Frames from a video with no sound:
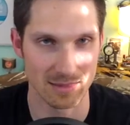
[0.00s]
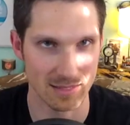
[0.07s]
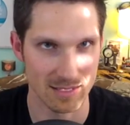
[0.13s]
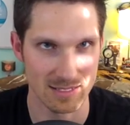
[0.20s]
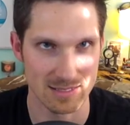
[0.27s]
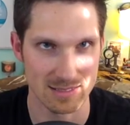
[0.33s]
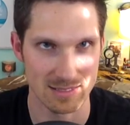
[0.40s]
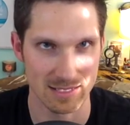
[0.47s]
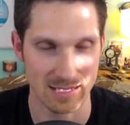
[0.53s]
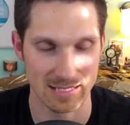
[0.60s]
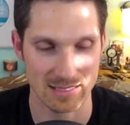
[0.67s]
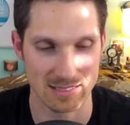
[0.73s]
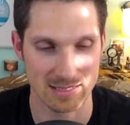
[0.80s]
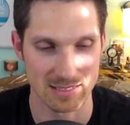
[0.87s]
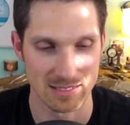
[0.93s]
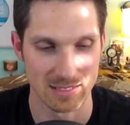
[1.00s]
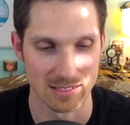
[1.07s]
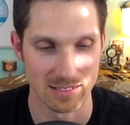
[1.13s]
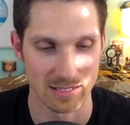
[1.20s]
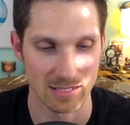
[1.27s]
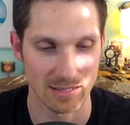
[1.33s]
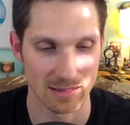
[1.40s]
this, it's
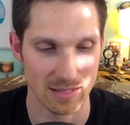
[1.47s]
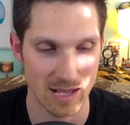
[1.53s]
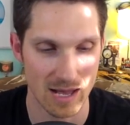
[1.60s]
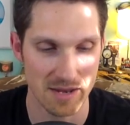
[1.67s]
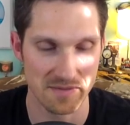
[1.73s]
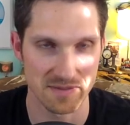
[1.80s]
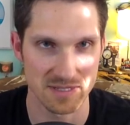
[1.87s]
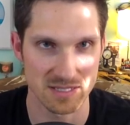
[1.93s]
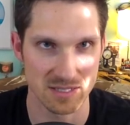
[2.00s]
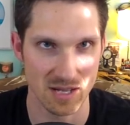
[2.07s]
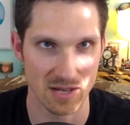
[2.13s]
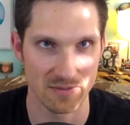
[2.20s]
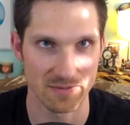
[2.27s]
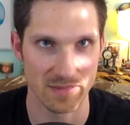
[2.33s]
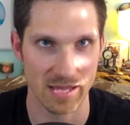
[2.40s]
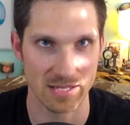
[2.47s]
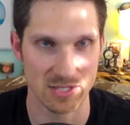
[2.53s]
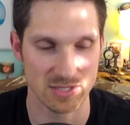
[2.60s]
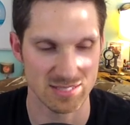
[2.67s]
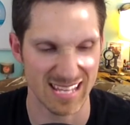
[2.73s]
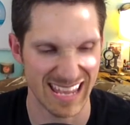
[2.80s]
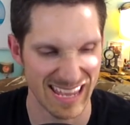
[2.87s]
a lot of stuff that's
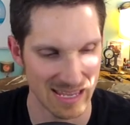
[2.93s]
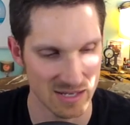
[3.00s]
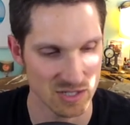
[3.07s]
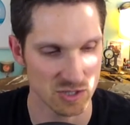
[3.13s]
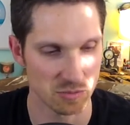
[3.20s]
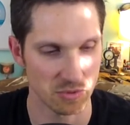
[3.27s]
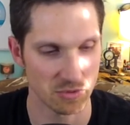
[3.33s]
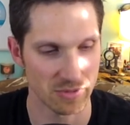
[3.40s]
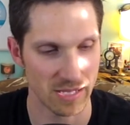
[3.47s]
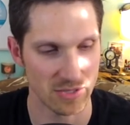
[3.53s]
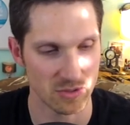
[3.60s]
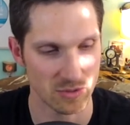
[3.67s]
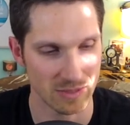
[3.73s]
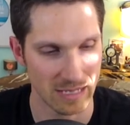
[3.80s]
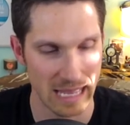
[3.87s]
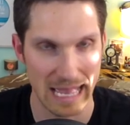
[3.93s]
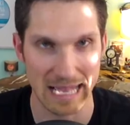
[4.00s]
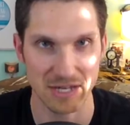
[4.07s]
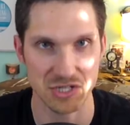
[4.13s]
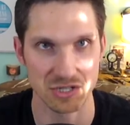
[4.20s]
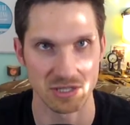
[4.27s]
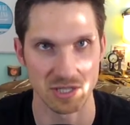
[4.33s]
tangible that you can
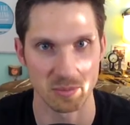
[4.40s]
actually